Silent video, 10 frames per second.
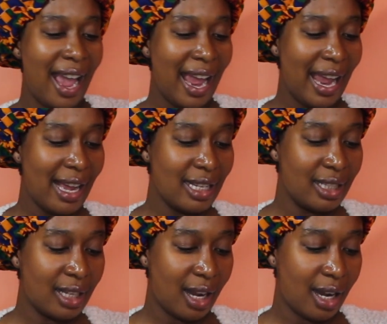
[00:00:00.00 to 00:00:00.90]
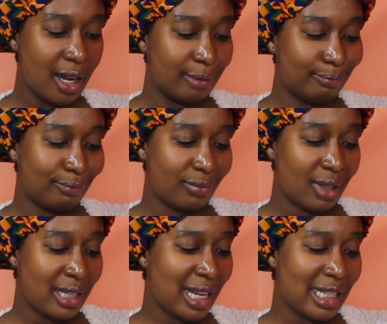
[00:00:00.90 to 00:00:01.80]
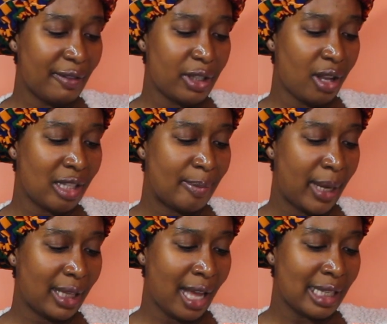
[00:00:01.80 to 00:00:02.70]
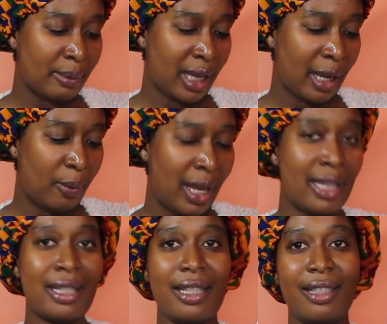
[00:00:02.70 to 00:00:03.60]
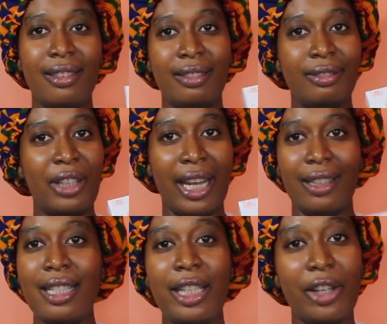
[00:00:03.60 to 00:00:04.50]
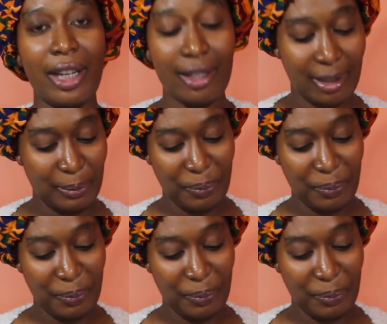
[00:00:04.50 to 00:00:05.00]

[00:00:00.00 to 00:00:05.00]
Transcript: And it says the results may last up to 8 weeks. Okay, listen here, kids.